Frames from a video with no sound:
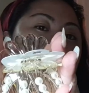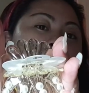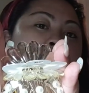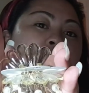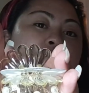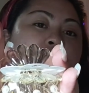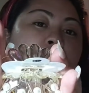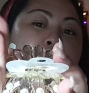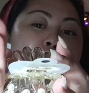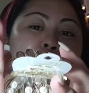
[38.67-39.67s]
Hair
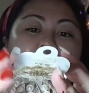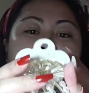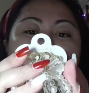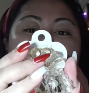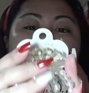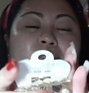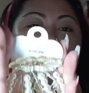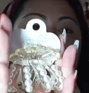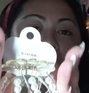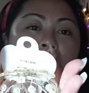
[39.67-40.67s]
clamp.
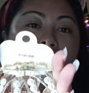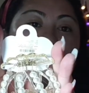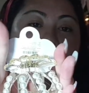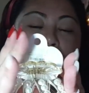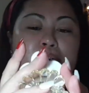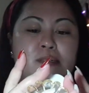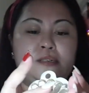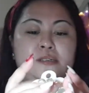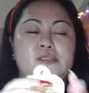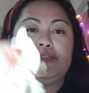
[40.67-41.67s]
Yeah, hair clamp.
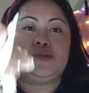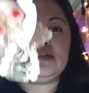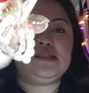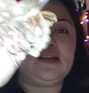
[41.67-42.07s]
So this